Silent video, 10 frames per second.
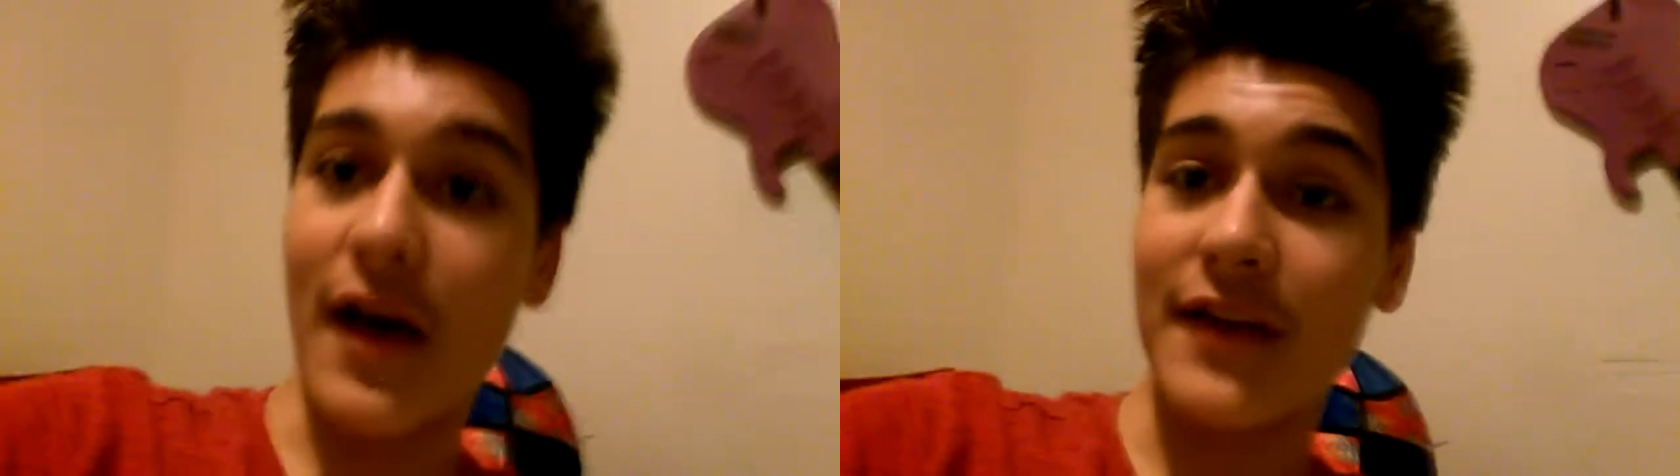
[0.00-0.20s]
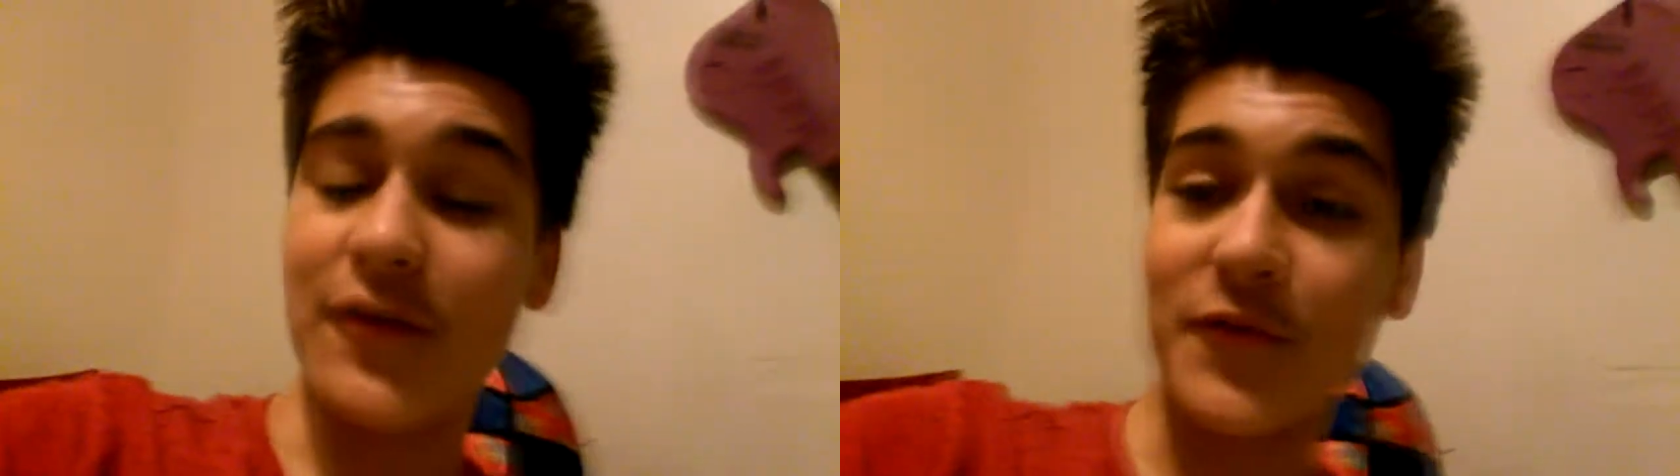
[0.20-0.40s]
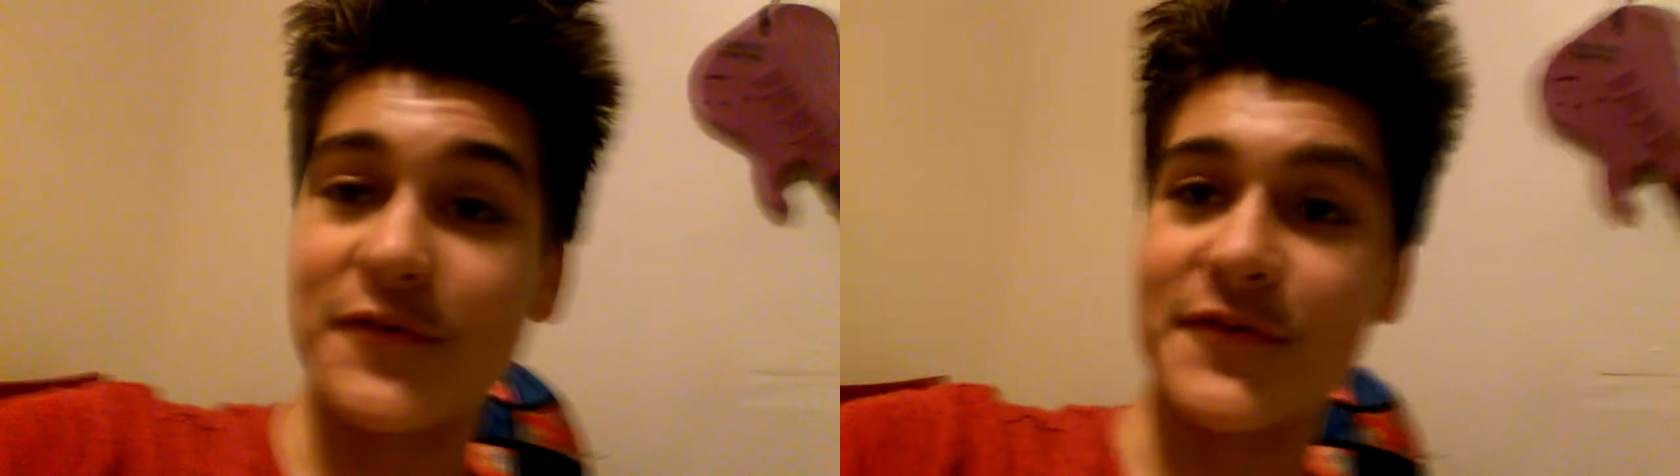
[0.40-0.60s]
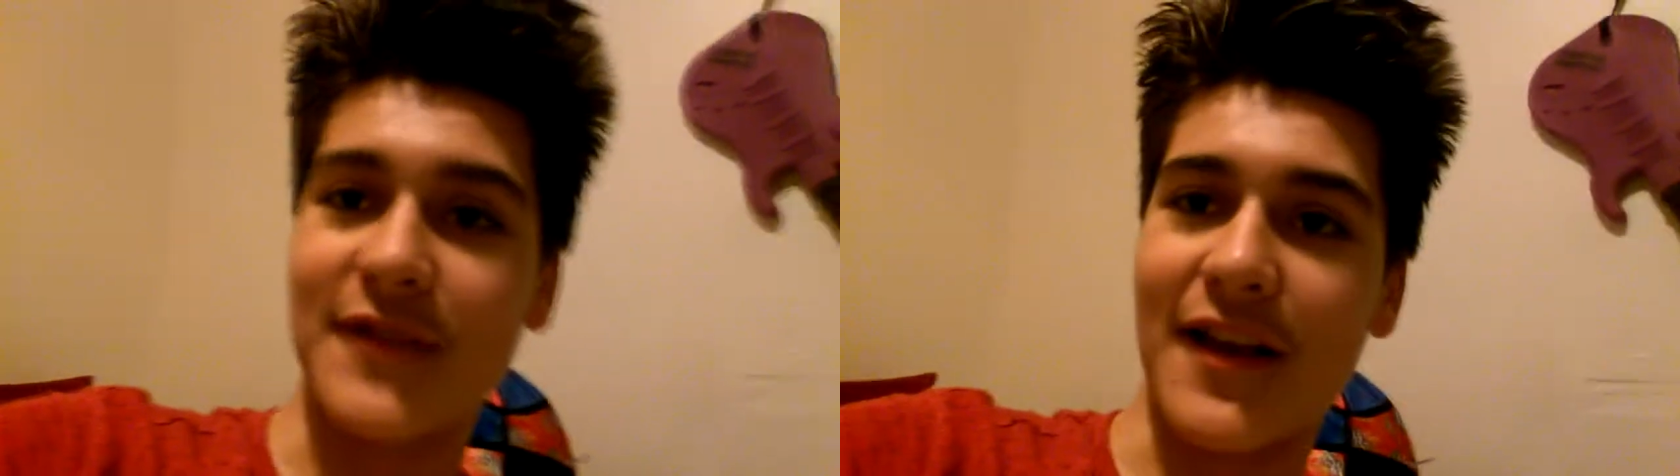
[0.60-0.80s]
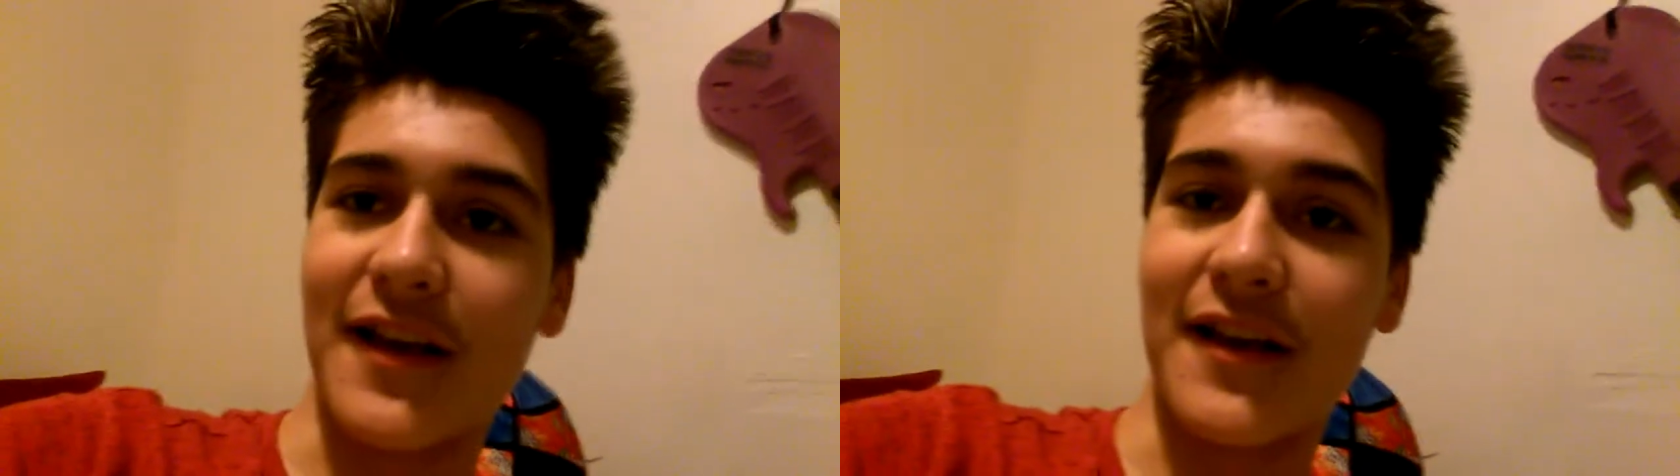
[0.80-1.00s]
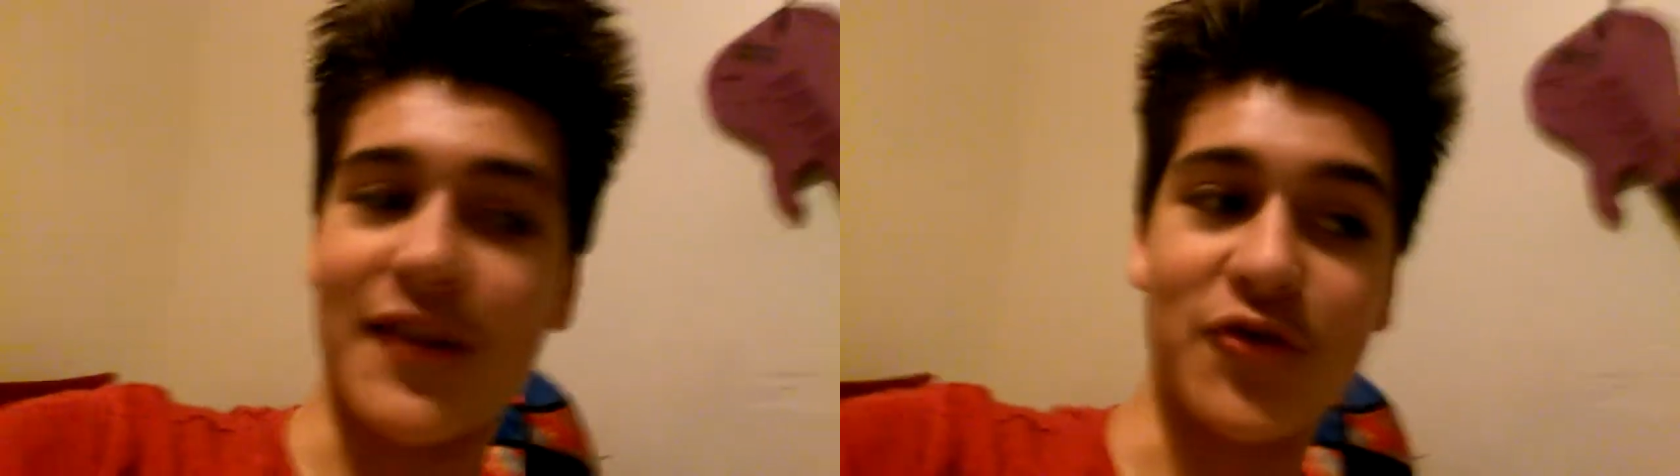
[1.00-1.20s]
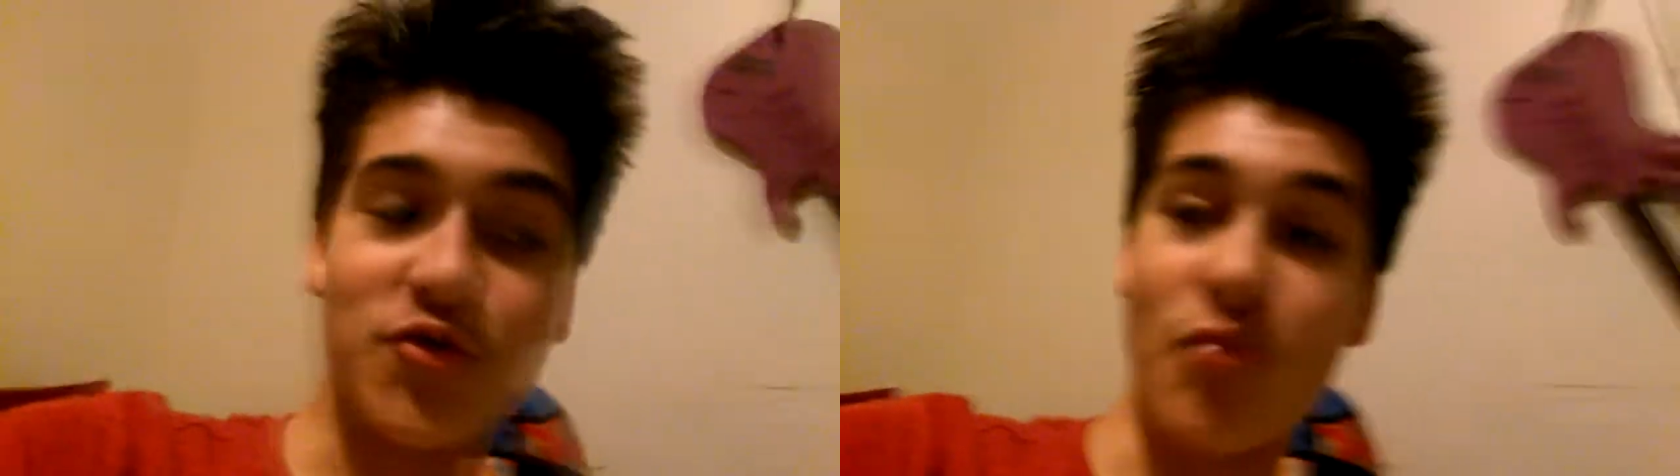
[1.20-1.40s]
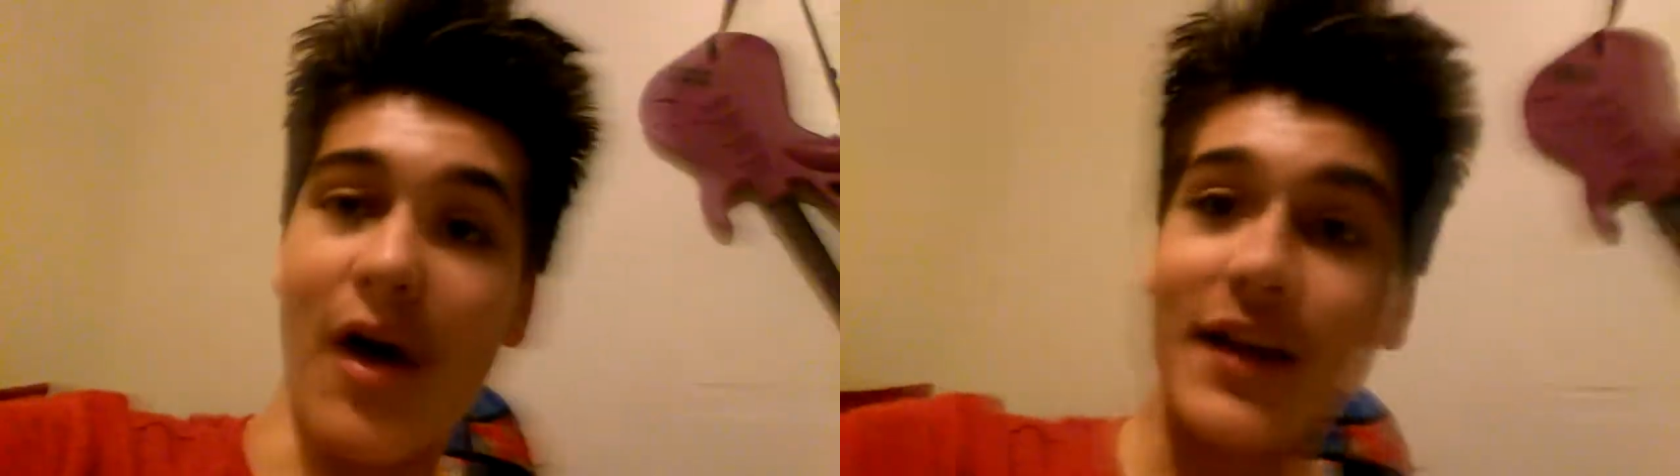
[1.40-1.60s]
Why. There was
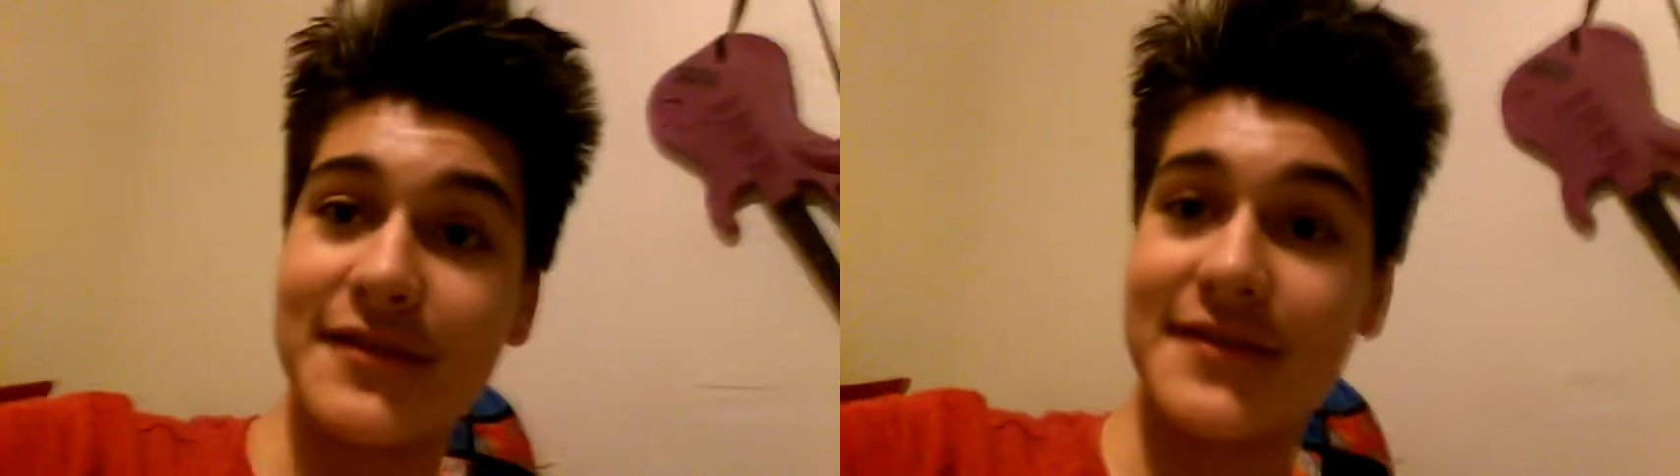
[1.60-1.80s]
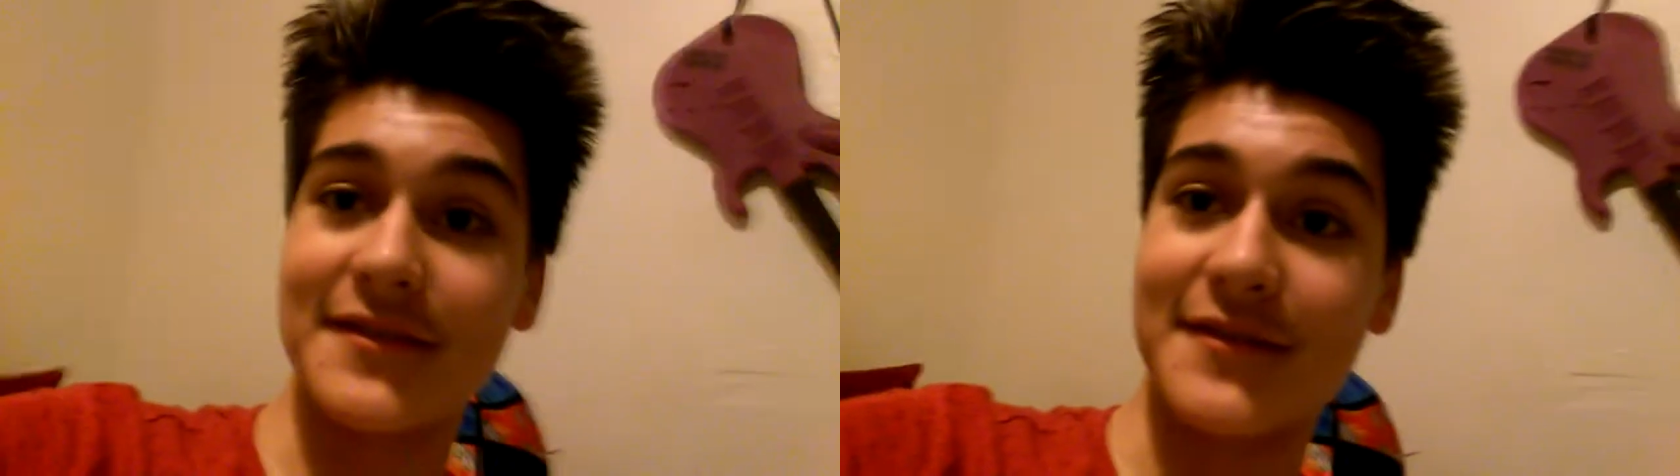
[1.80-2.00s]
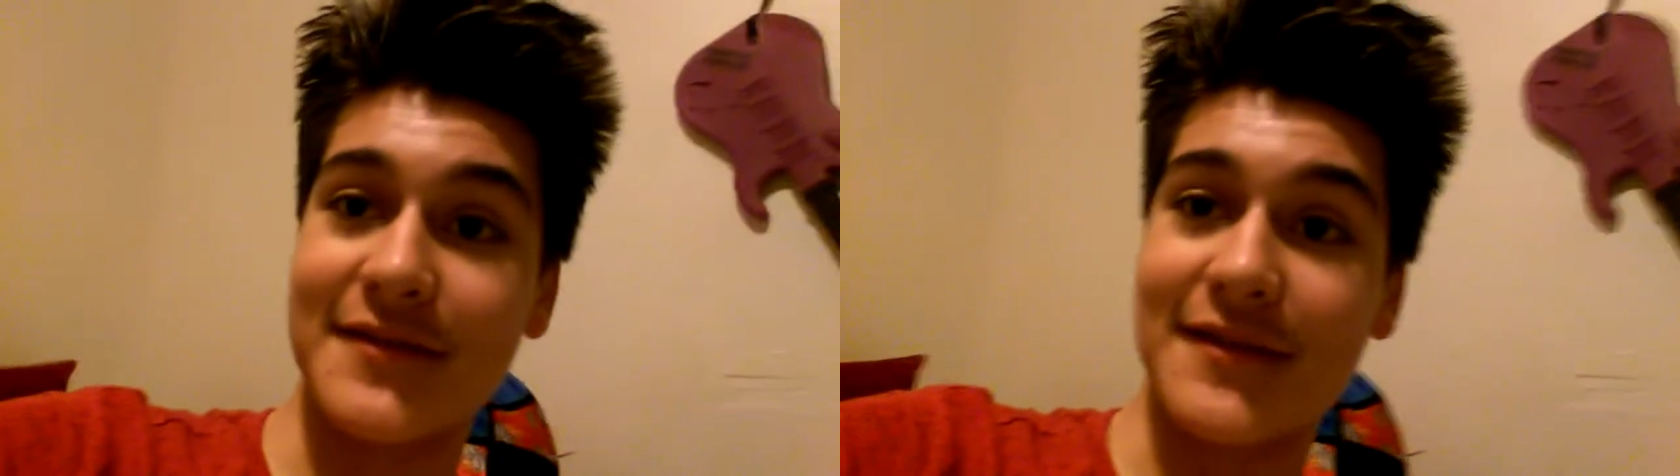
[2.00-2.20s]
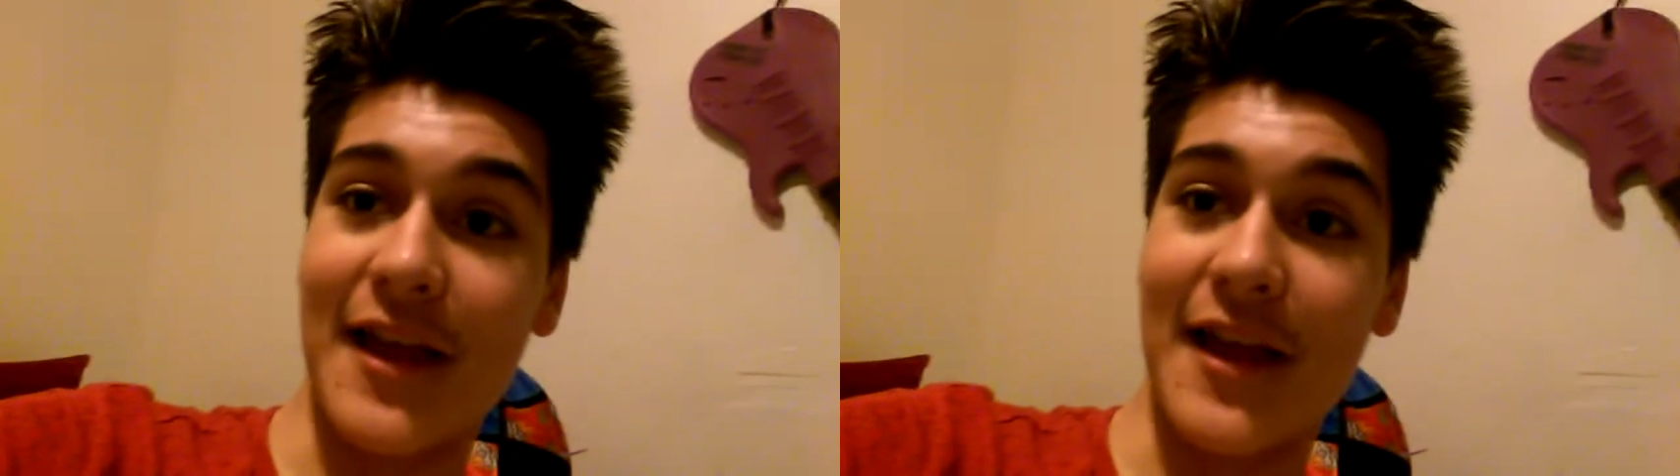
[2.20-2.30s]
SWATs.